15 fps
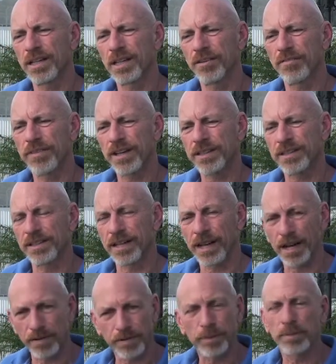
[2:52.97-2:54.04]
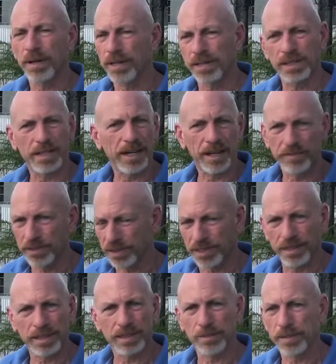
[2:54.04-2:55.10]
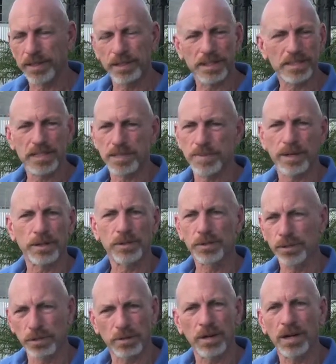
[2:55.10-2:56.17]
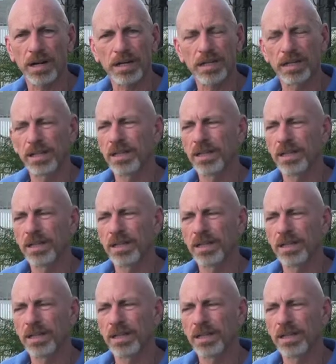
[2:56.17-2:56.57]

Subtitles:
affected everybody and everything, that doesn't matter who you are,